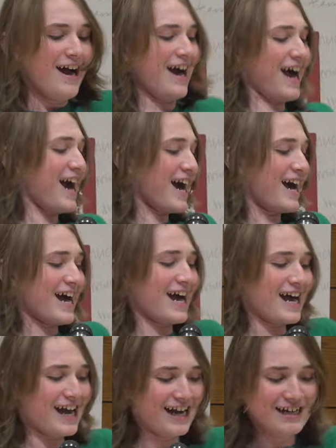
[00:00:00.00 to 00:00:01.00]

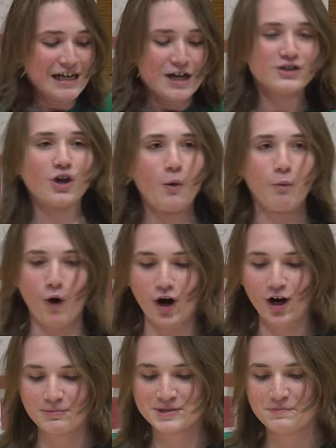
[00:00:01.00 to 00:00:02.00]
Ah! The
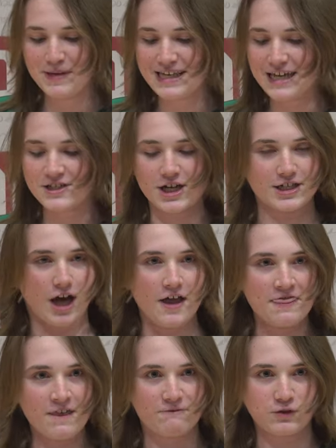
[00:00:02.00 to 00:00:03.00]
worms begin to
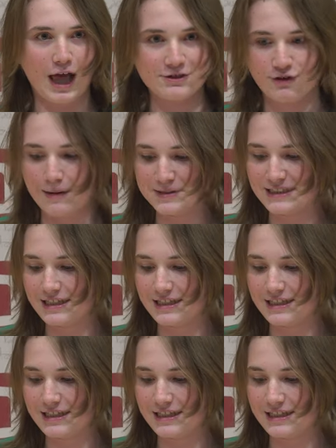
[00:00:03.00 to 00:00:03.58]
gun the flytraps